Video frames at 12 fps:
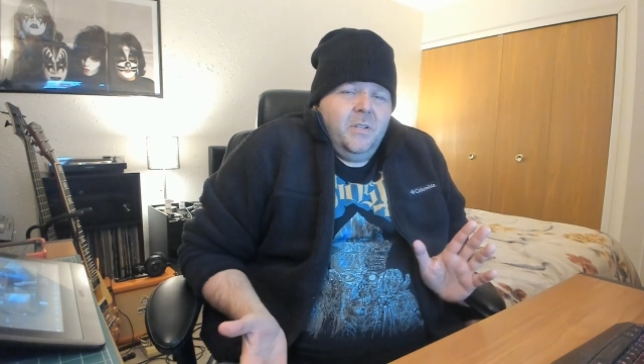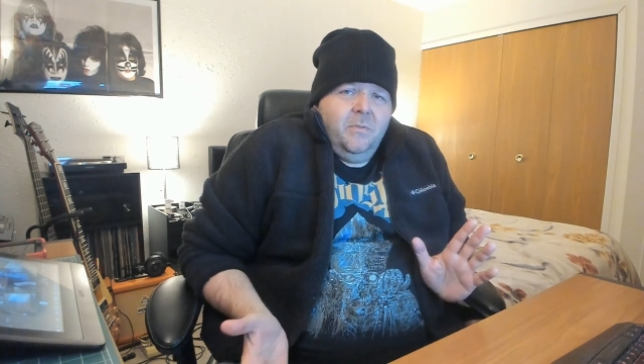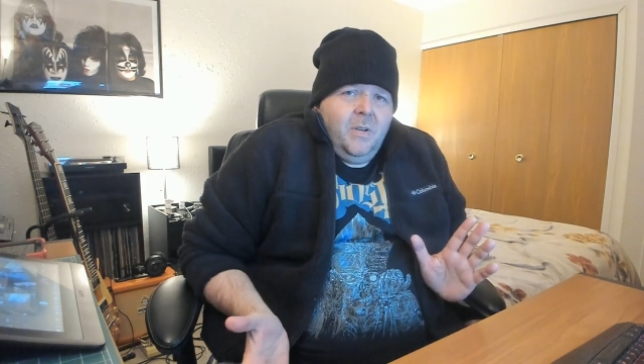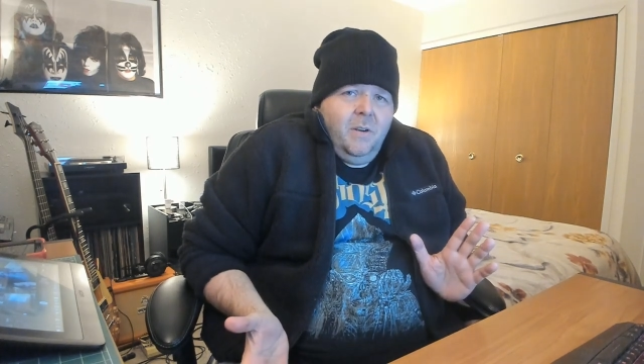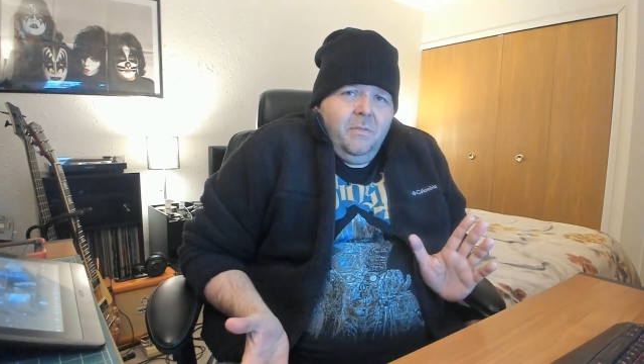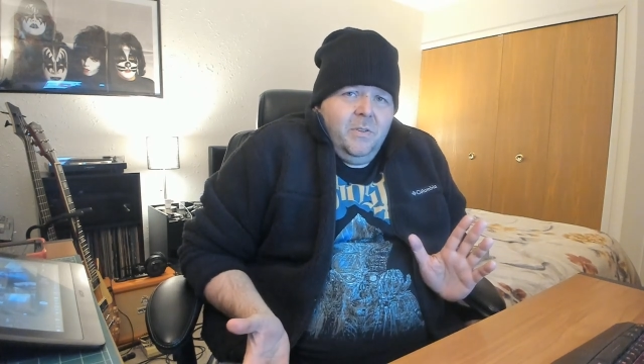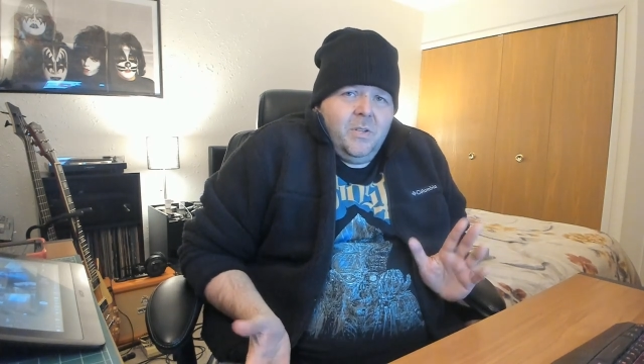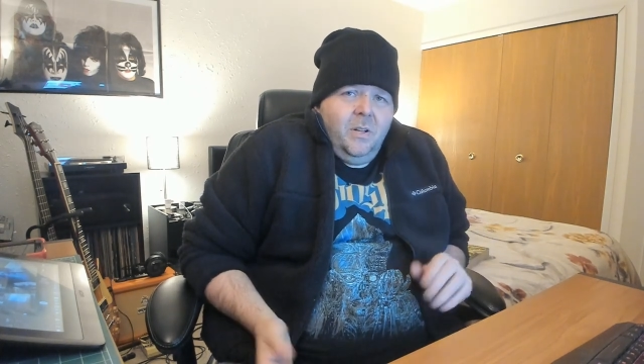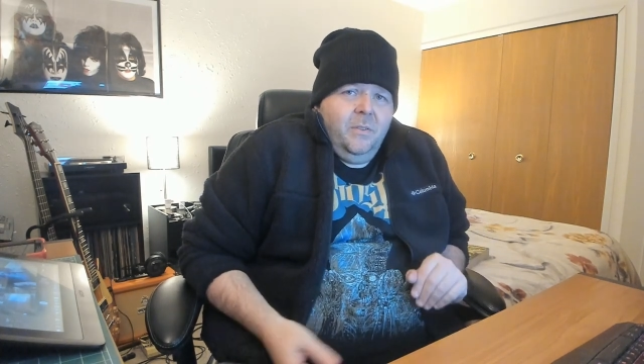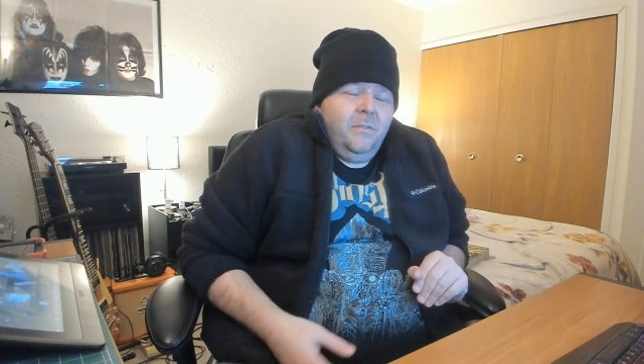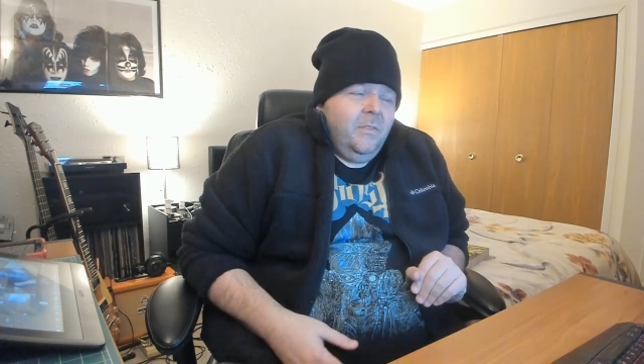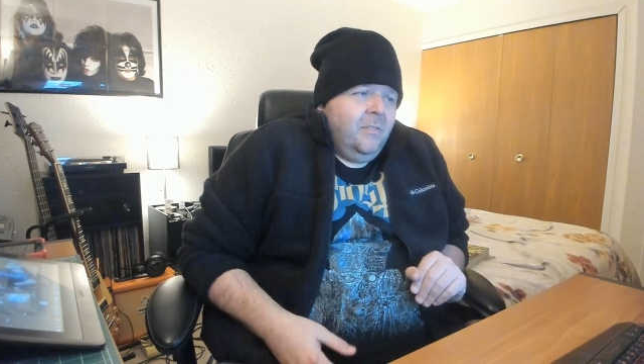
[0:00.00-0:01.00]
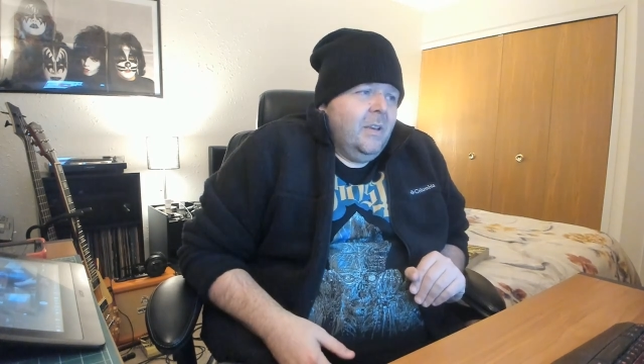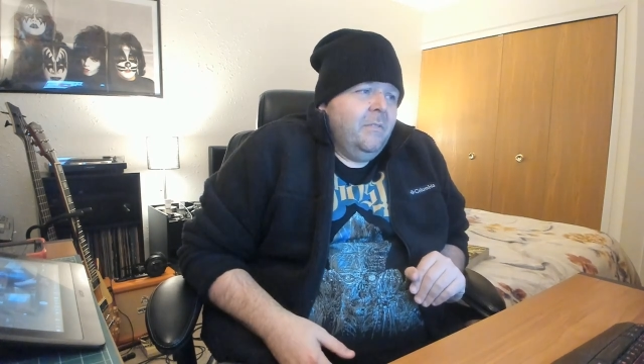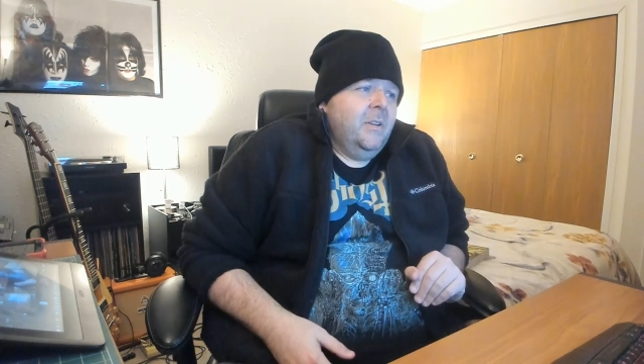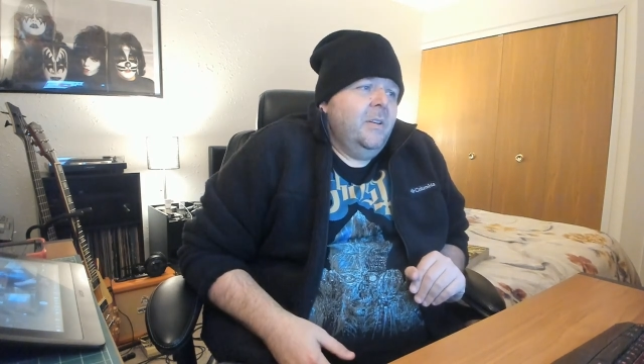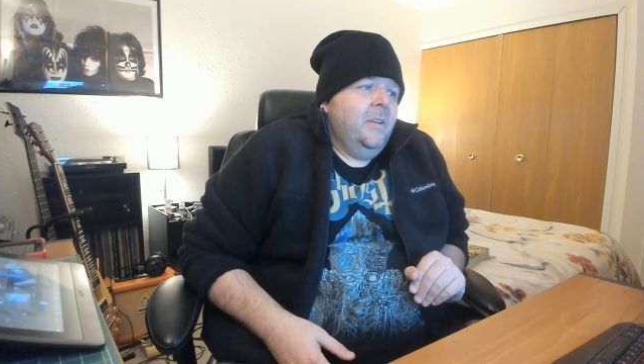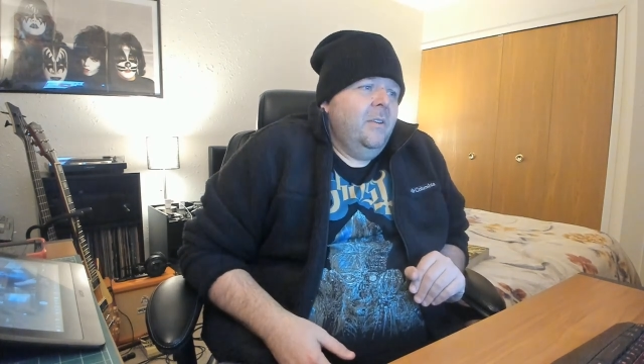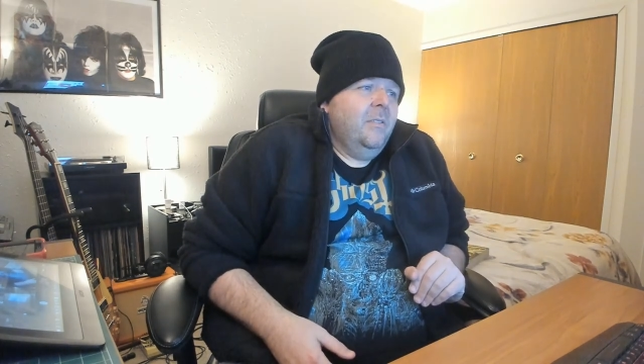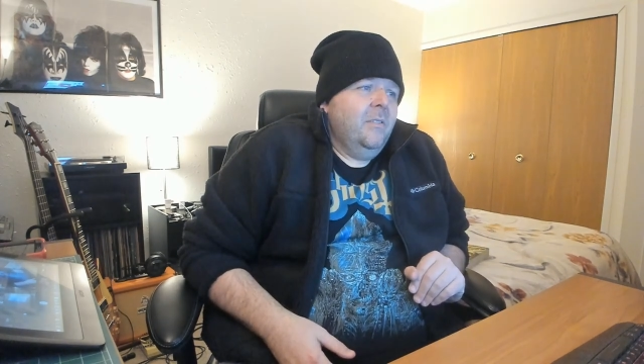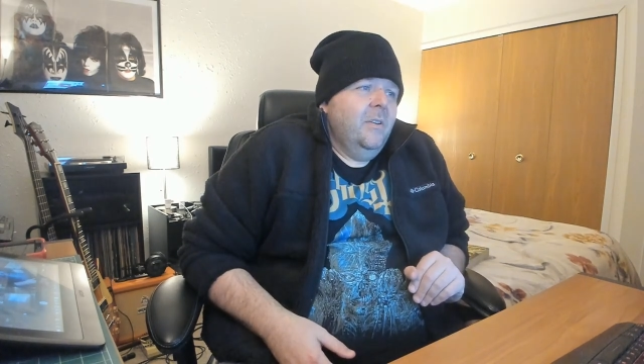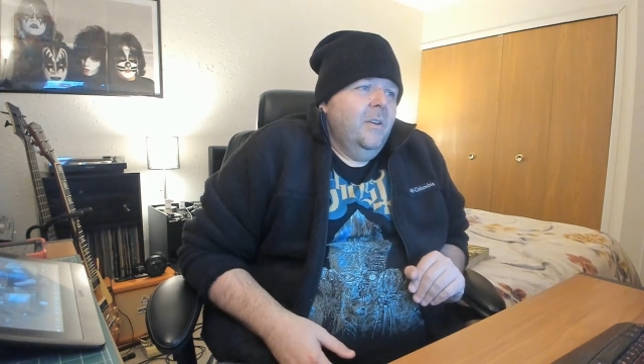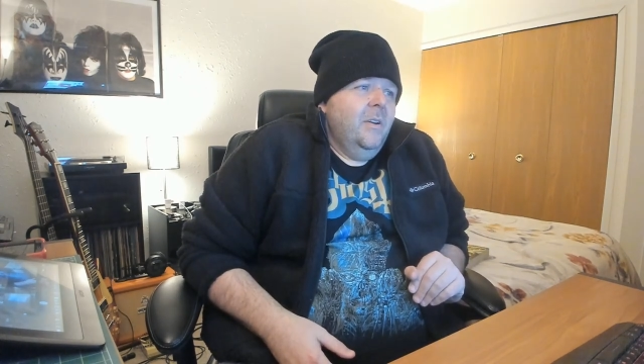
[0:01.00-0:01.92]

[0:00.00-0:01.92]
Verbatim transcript: covers all of the 70s.